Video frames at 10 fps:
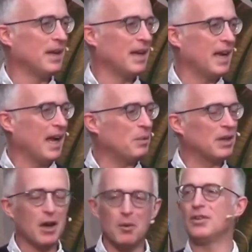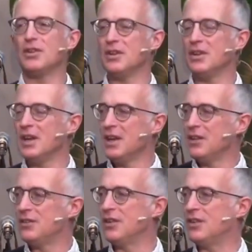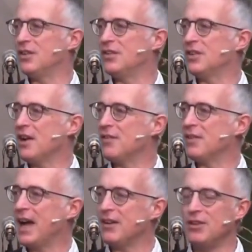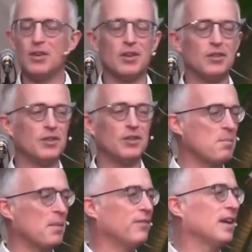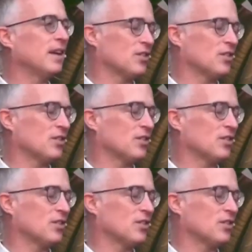and we'll go on to discover how you can know my victory